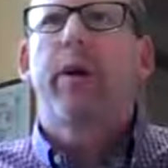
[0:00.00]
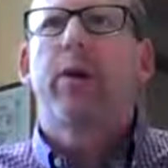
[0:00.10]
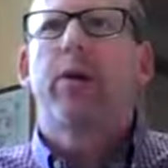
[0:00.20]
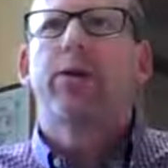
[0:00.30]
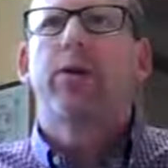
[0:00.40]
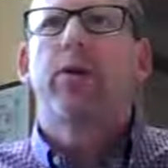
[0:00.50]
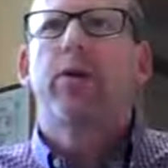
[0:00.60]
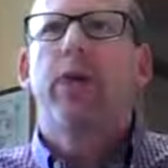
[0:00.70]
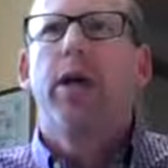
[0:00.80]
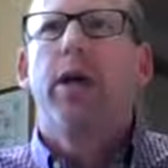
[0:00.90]
close
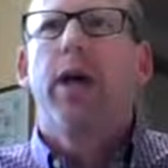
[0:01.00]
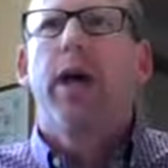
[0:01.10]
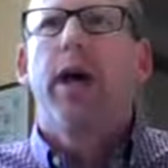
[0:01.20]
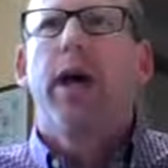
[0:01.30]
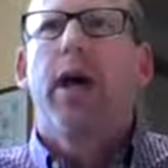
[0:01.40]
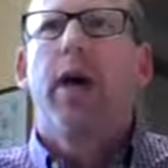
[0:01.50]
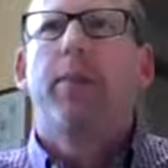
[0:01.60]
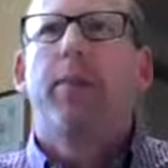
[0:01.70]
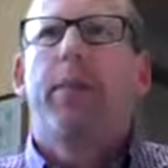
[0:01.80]
to, uh,